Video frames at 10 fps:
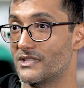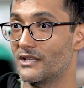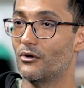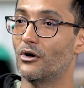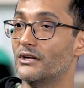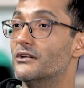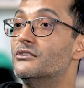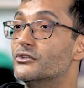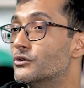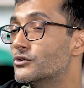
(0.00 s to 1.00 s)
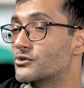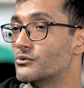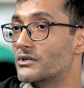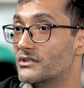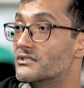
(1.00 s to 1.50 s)
they got introduced
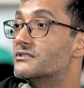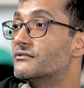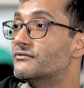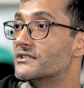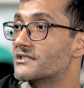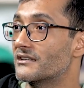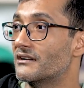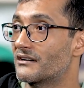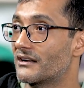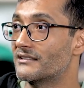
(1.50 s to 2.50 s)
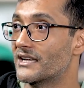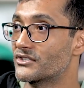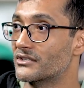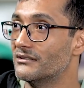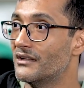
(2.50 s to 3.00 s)
to a digital-first
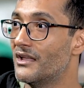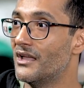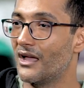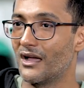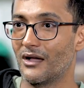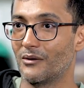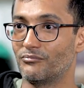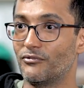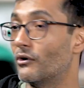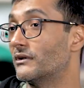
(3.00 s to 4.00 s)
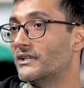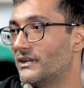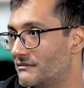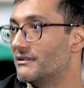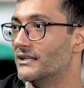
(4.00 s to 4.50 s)
transaction for their
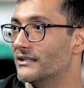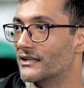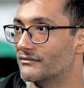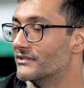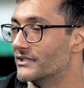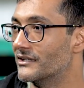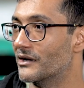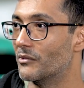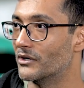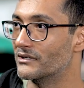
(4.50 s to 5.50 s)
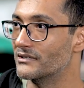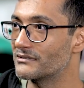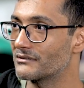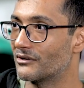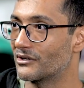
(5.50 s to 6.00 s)
daily and weekly
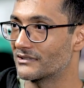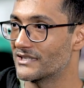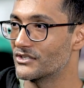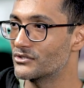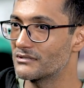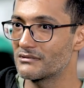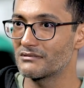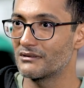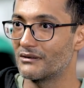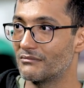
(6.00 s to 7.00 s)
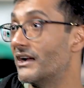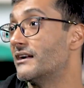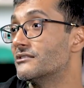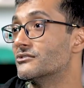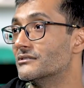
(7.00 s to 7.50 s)
commodities or essentials via
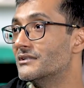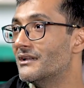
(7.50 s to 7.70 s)
Dunzo.